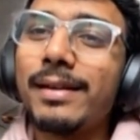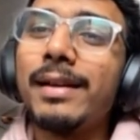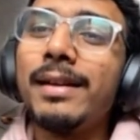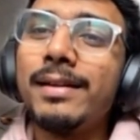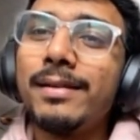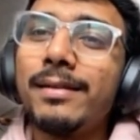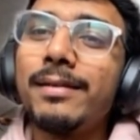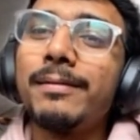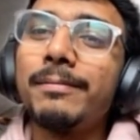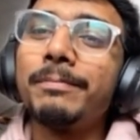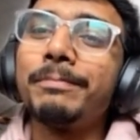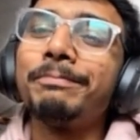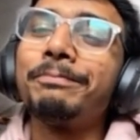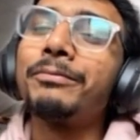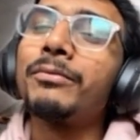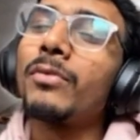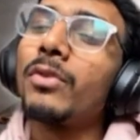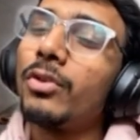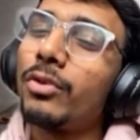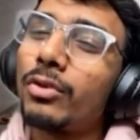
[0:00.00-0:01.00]
right?
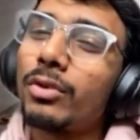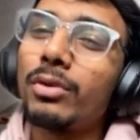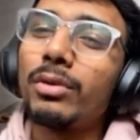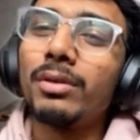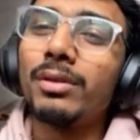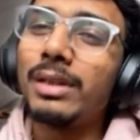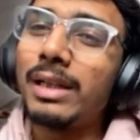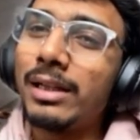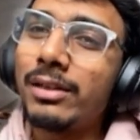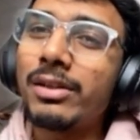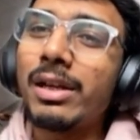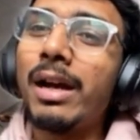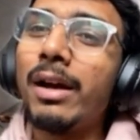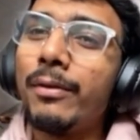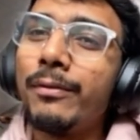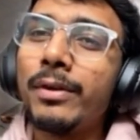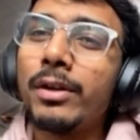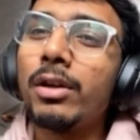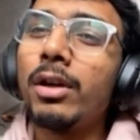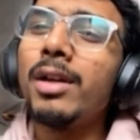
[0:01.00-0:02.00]
So that's
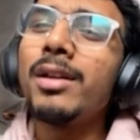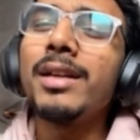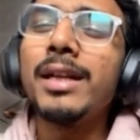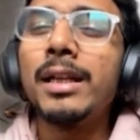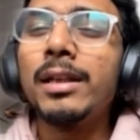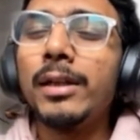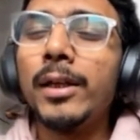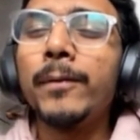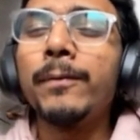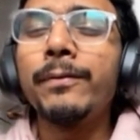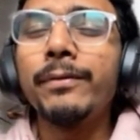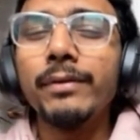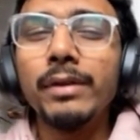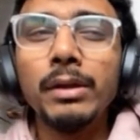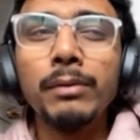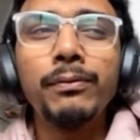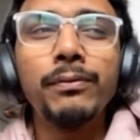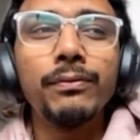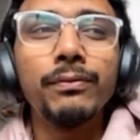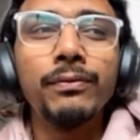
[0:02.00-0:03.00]
how we got. And
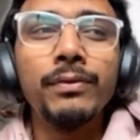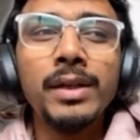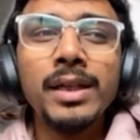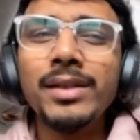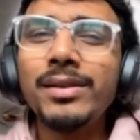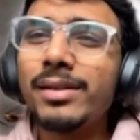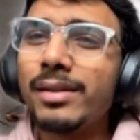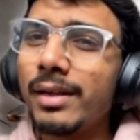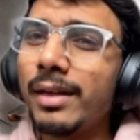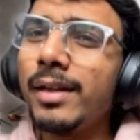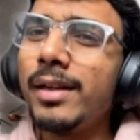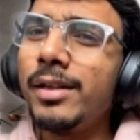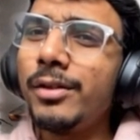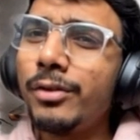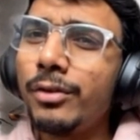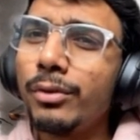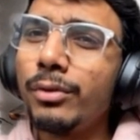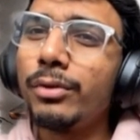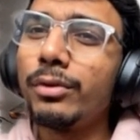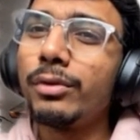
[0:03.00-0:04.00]
if we
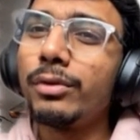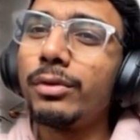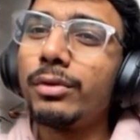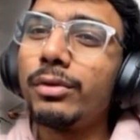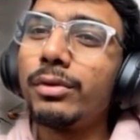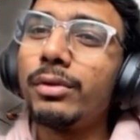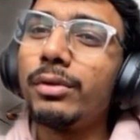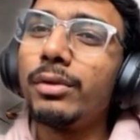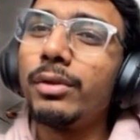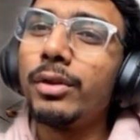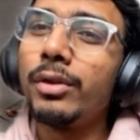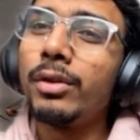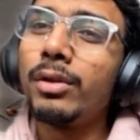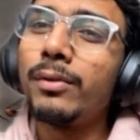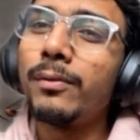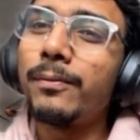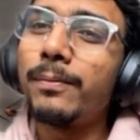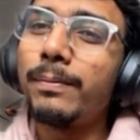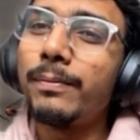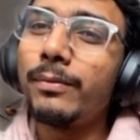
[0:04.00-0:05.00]
struggle
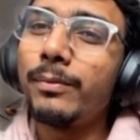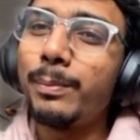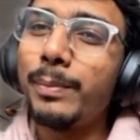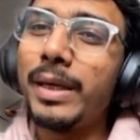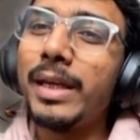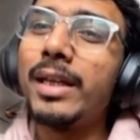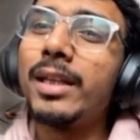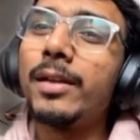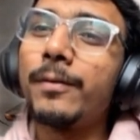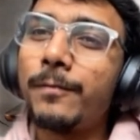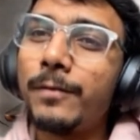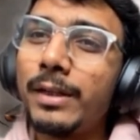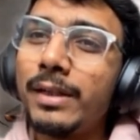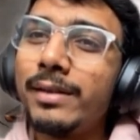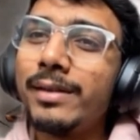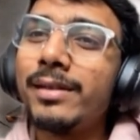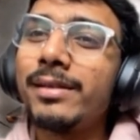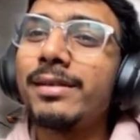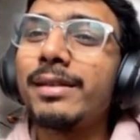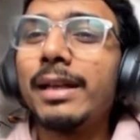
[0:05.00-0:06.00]
to pay the
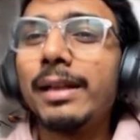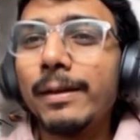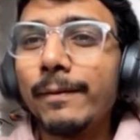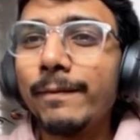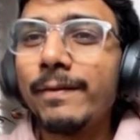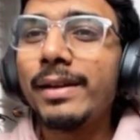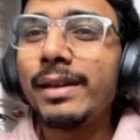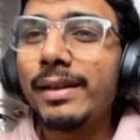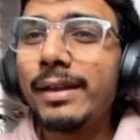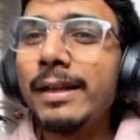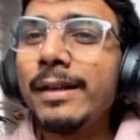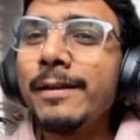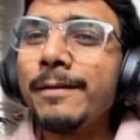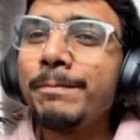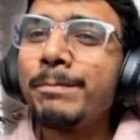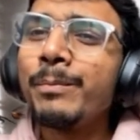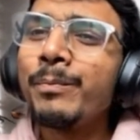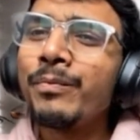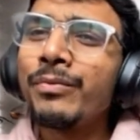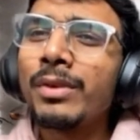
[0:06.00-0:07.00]
fees and everything,
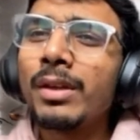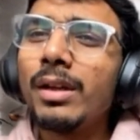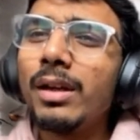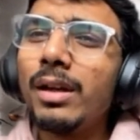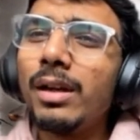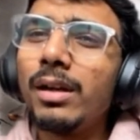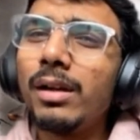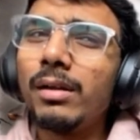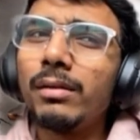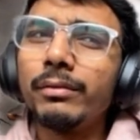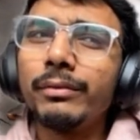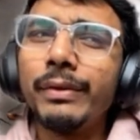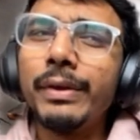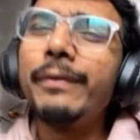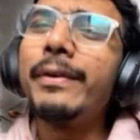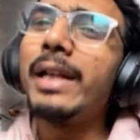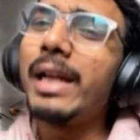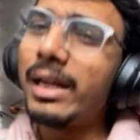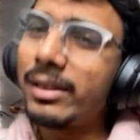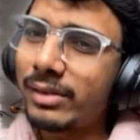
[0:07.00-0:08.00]

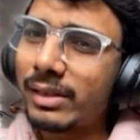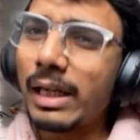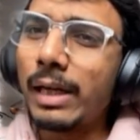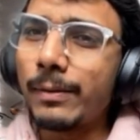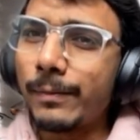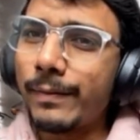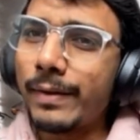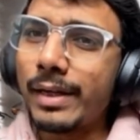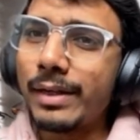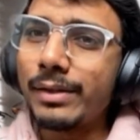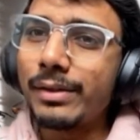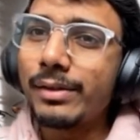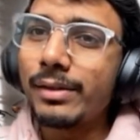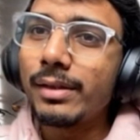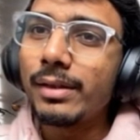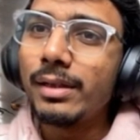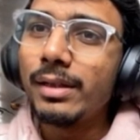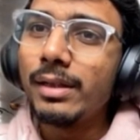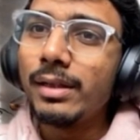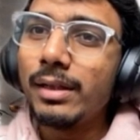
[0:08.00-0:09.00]
we will ask our
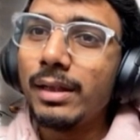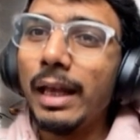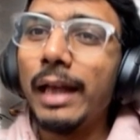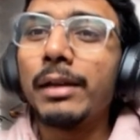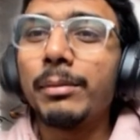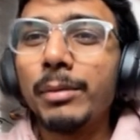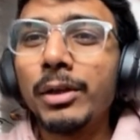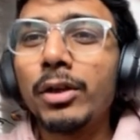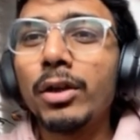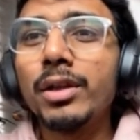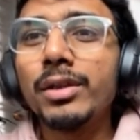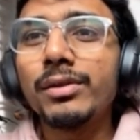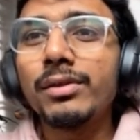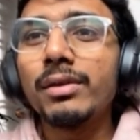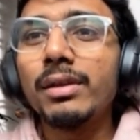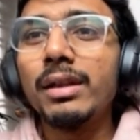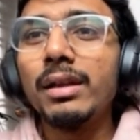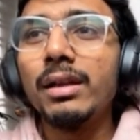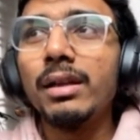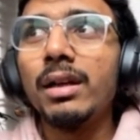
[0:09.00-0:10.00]
friends, like
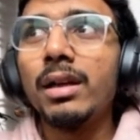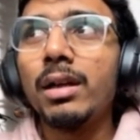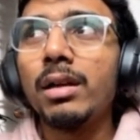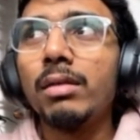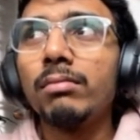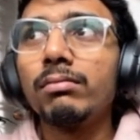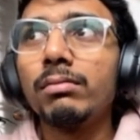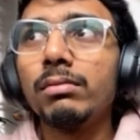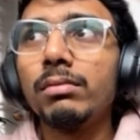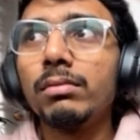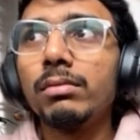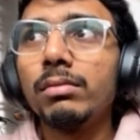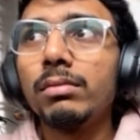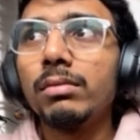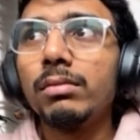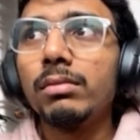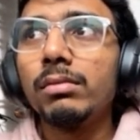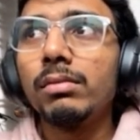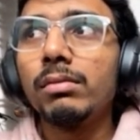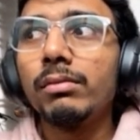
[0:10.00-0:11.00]
because
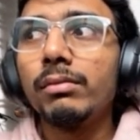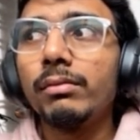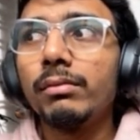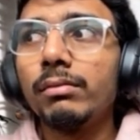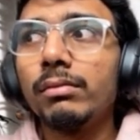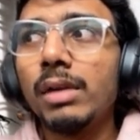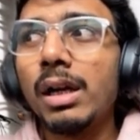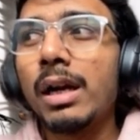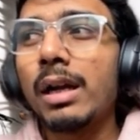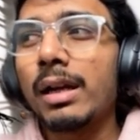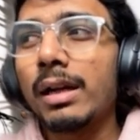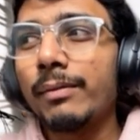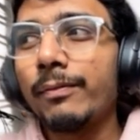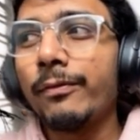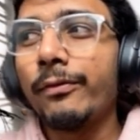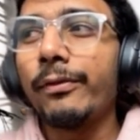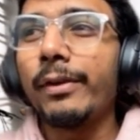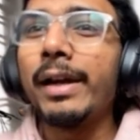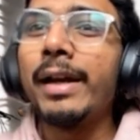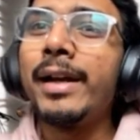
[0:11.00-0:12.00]
our
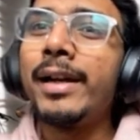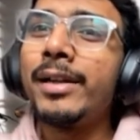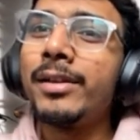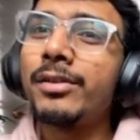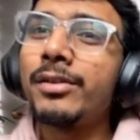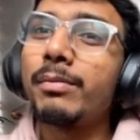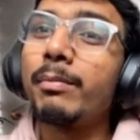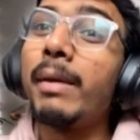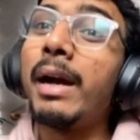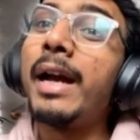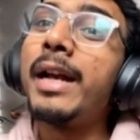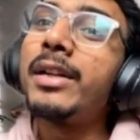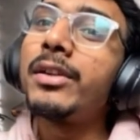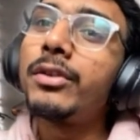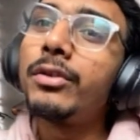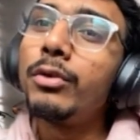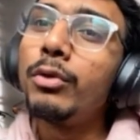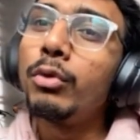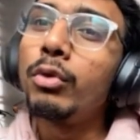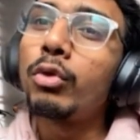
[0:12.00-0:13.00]
friends
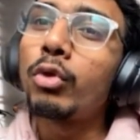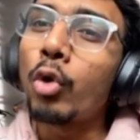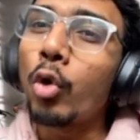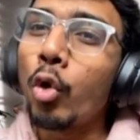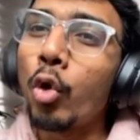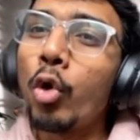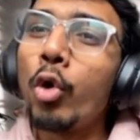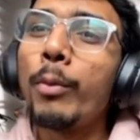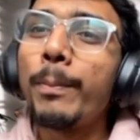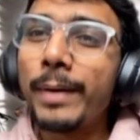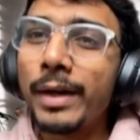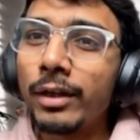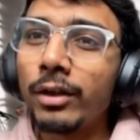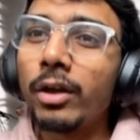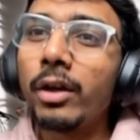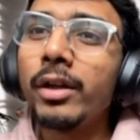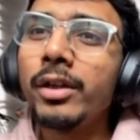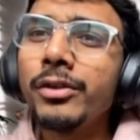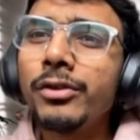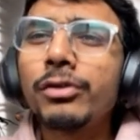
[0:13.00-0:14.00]
might do co-op
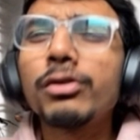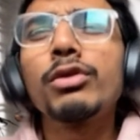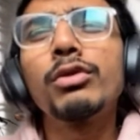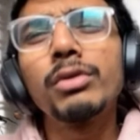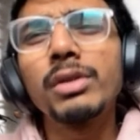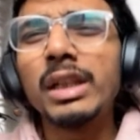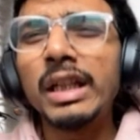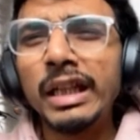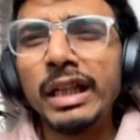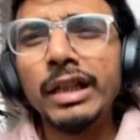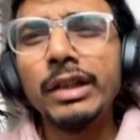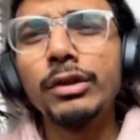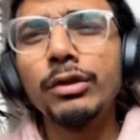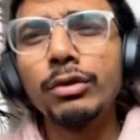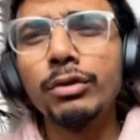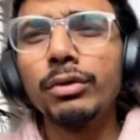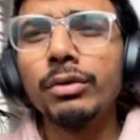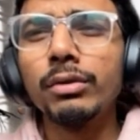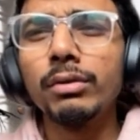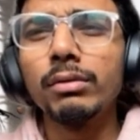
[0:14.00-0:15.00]
and all, so they
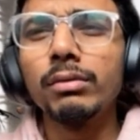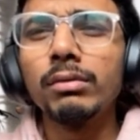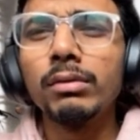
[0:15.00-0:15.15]
do